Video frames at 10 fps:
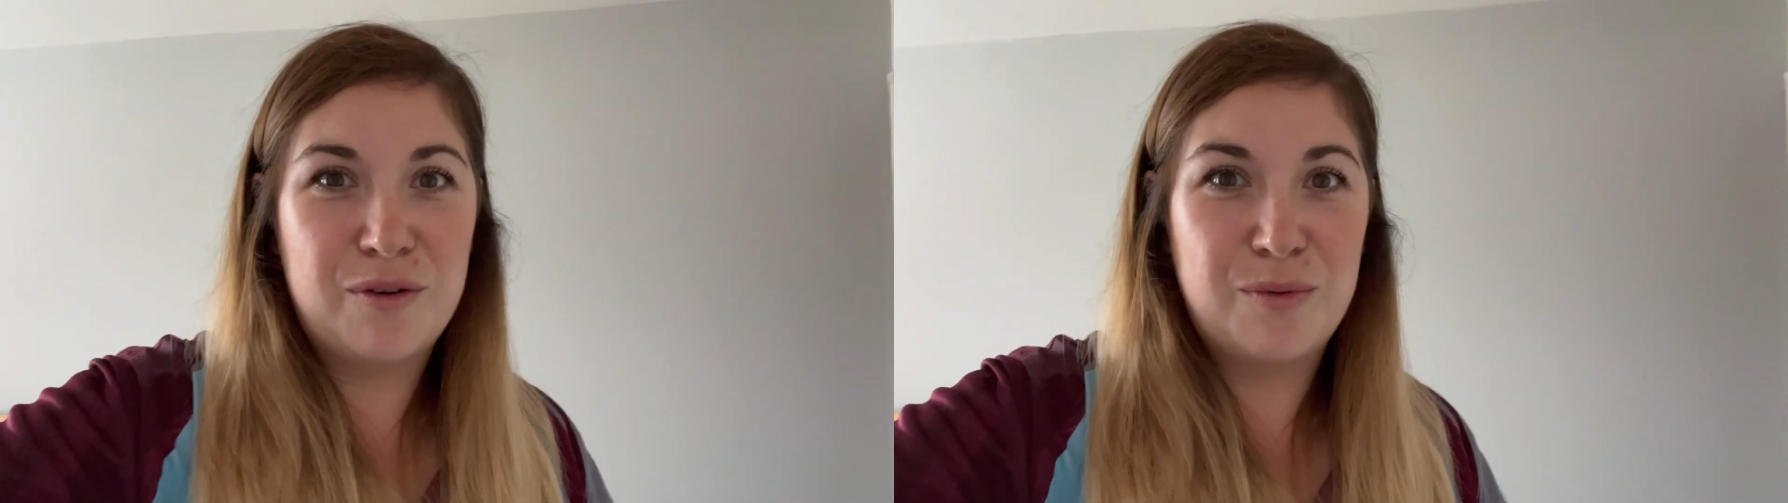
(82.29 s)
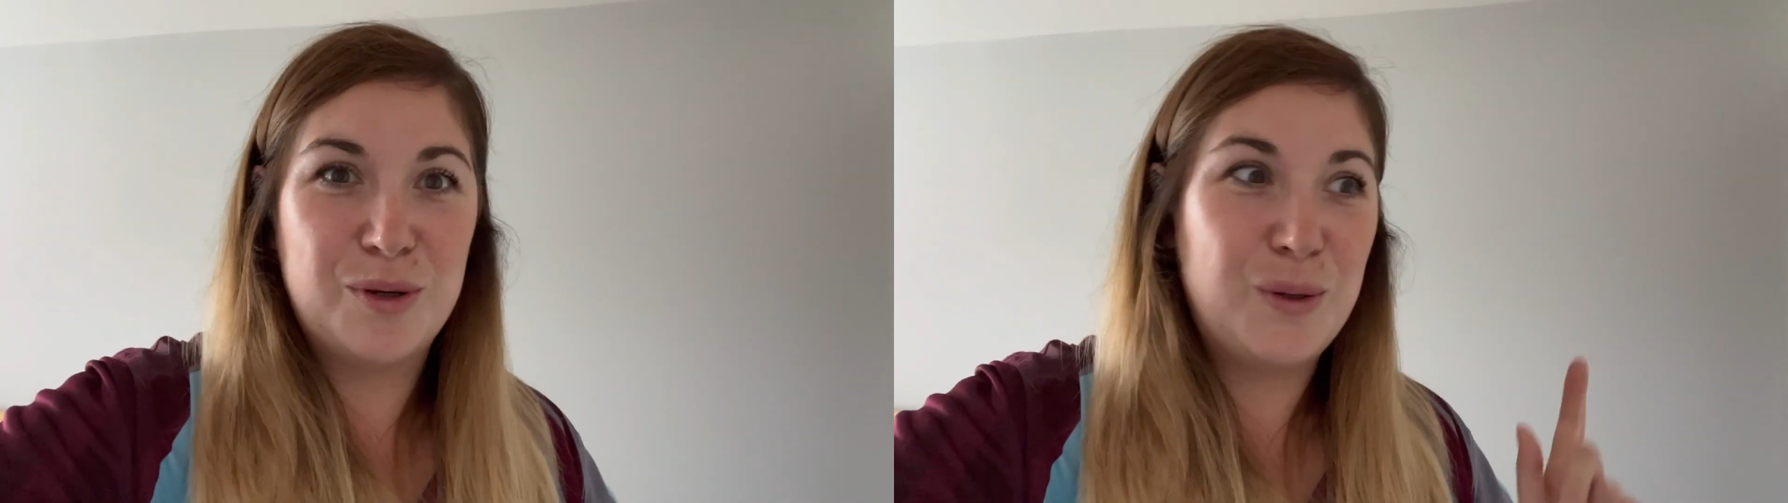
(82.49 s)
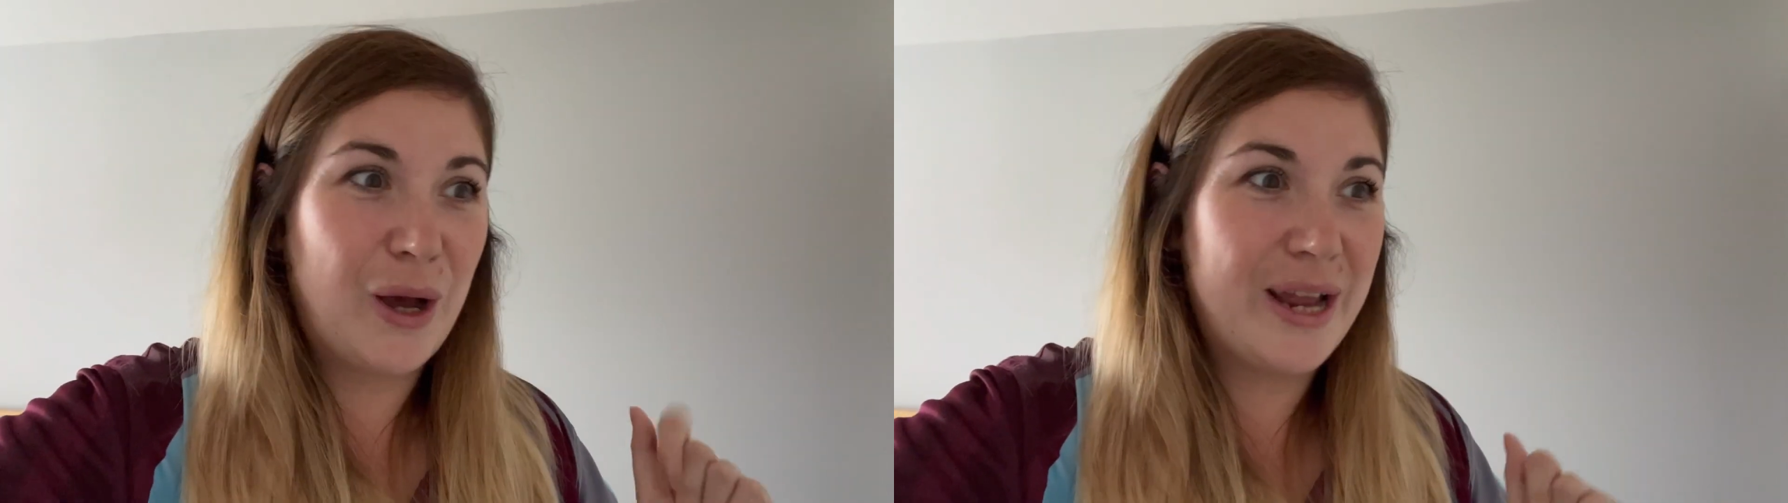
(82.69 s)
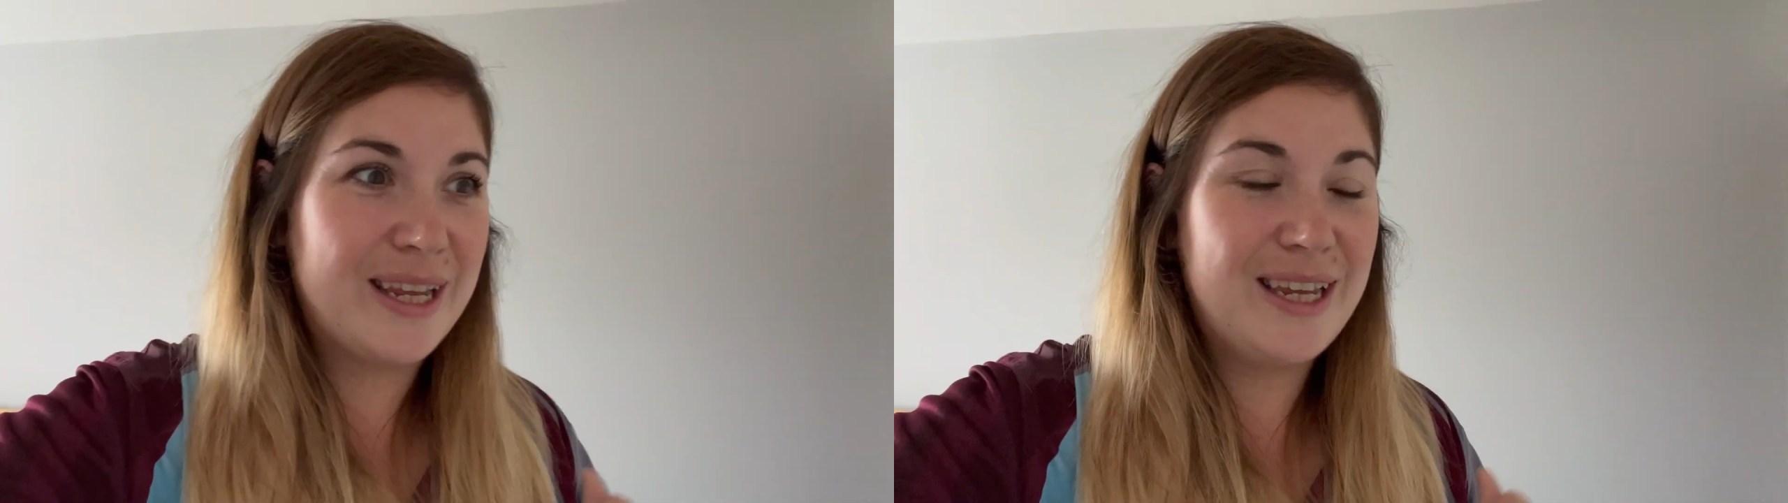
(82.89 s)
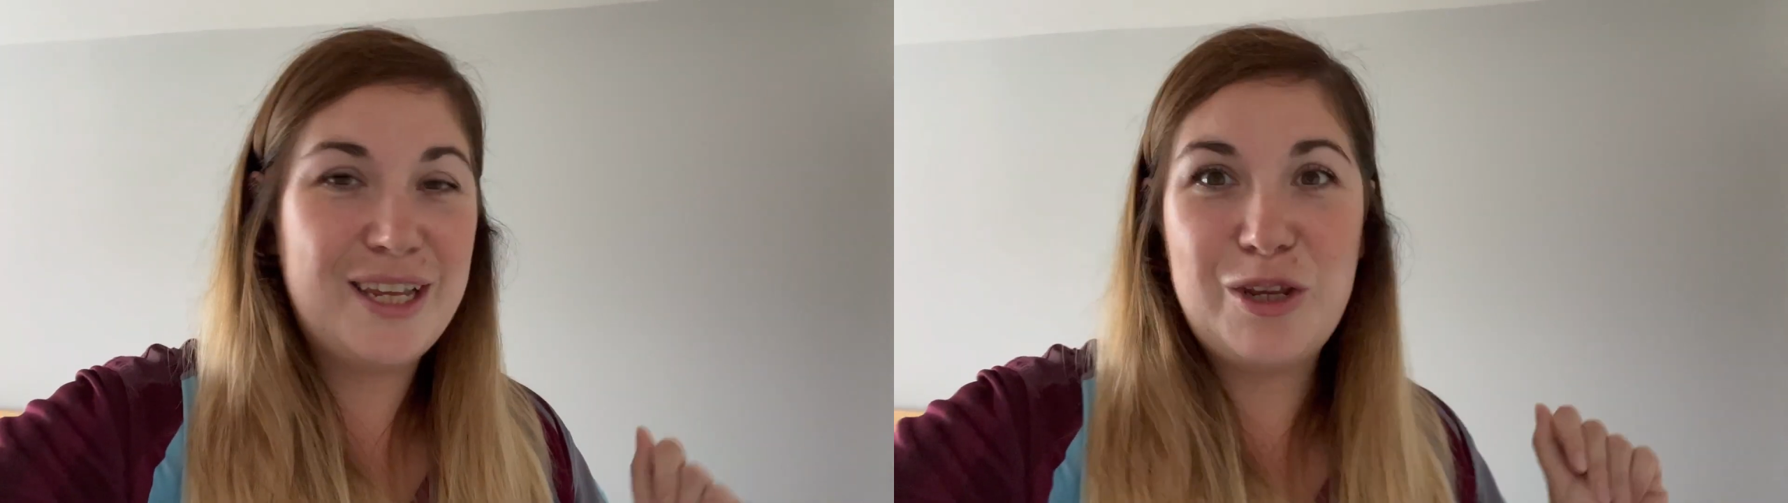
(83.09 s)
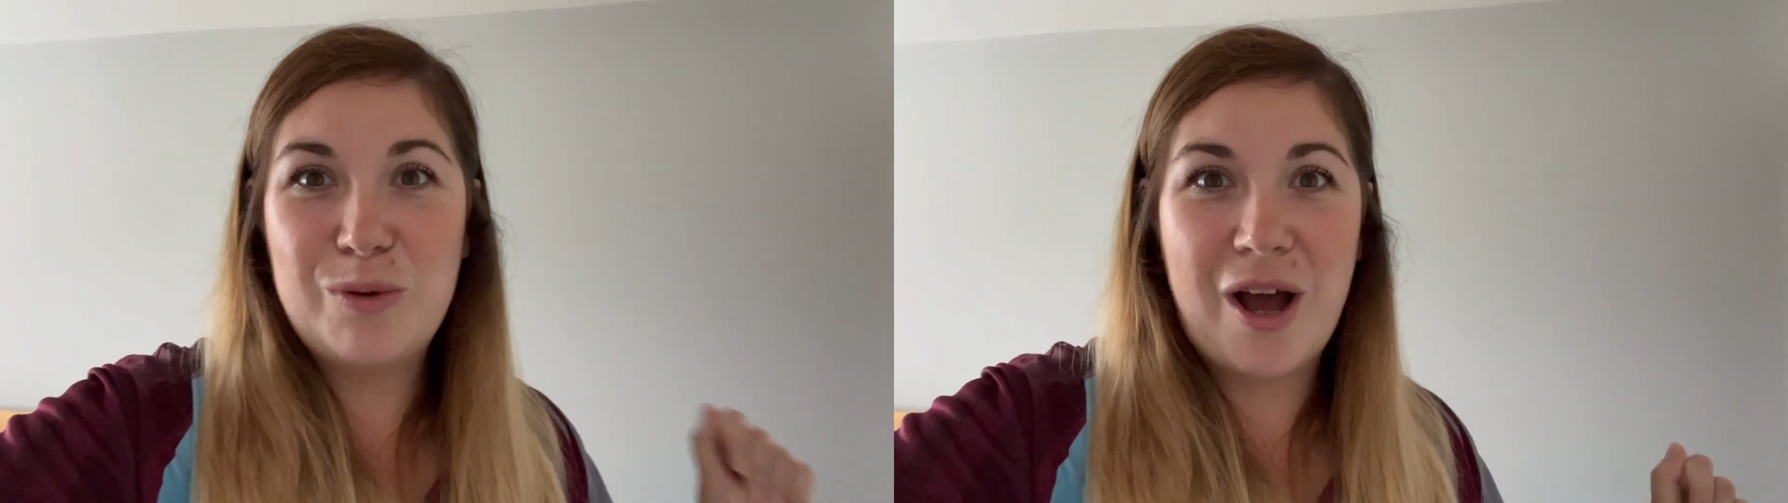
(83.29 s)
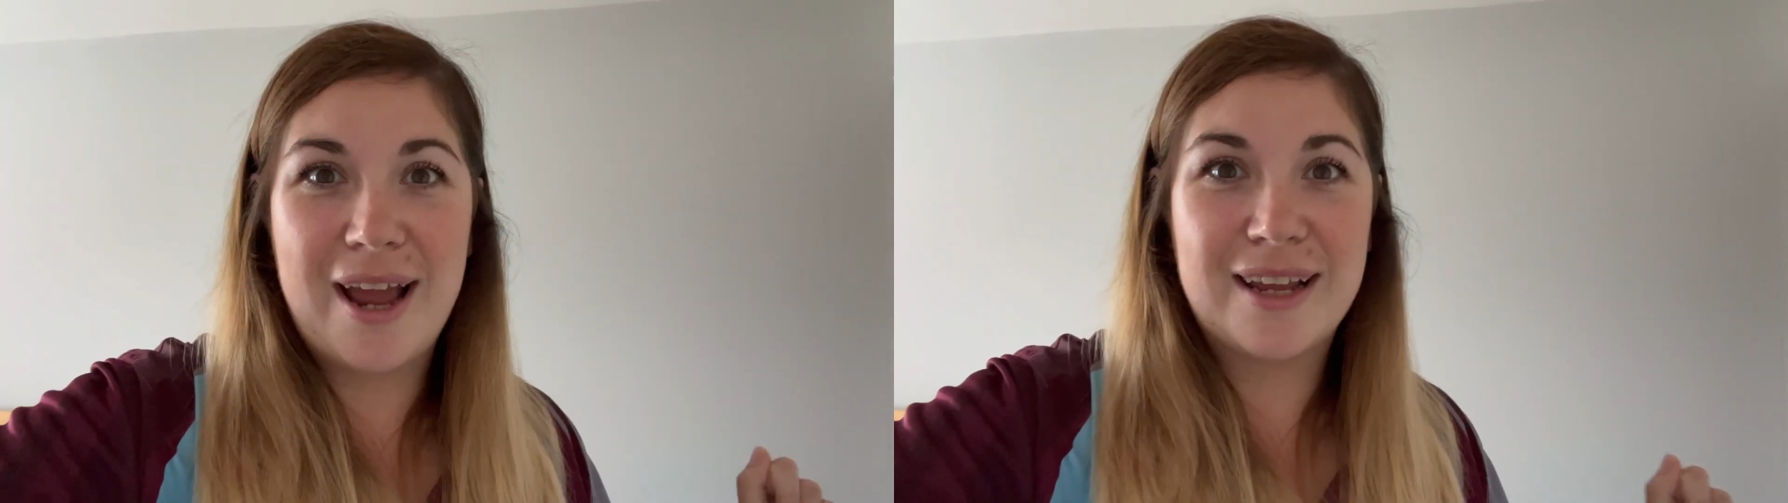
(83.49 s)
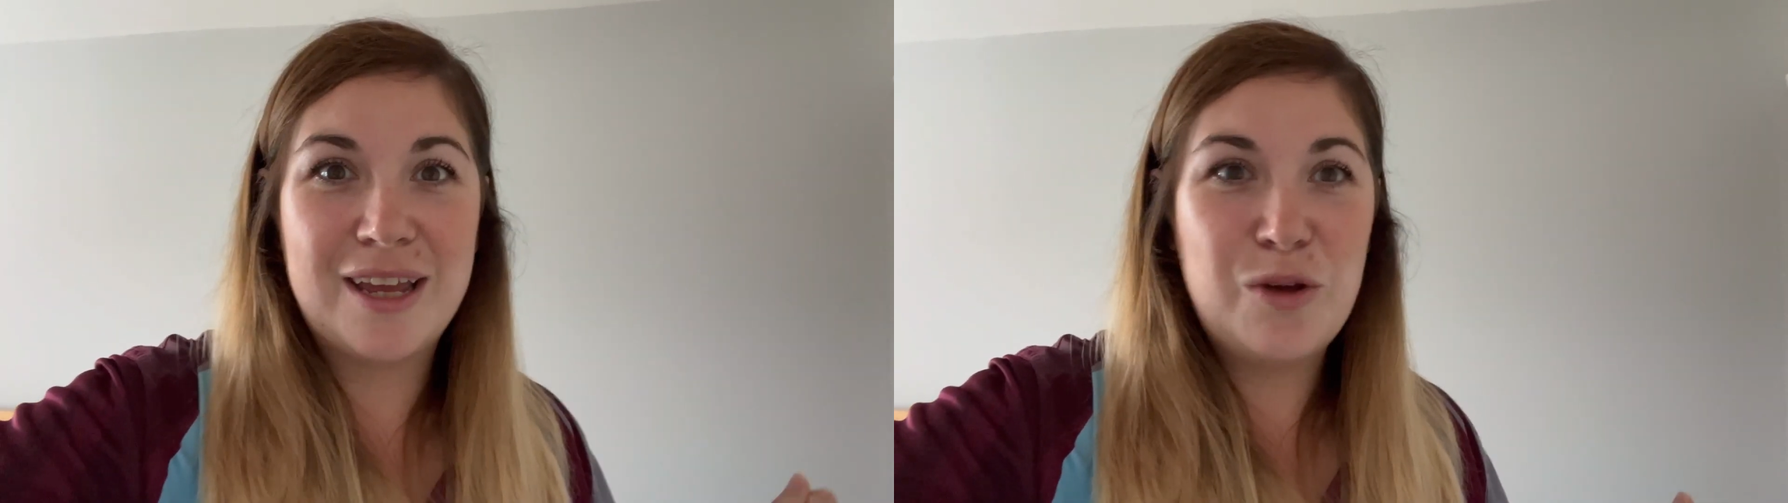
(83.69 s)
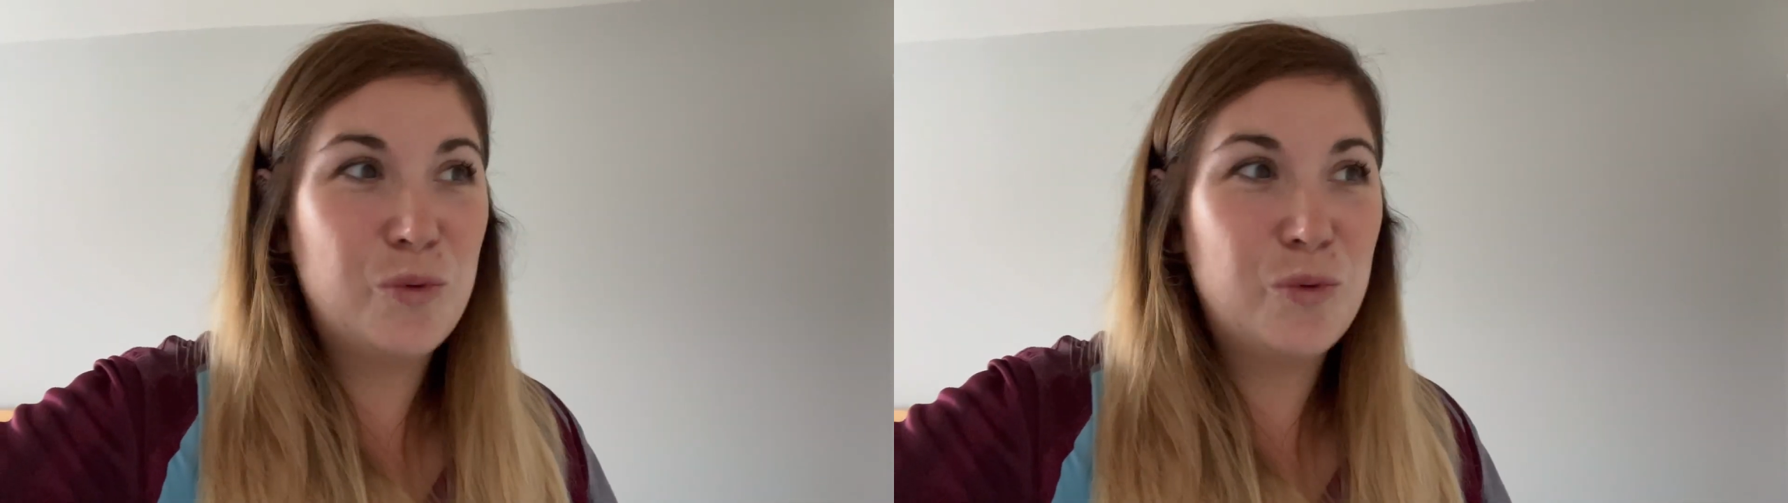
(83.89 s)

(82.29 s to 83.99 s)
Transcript: What you like, you like.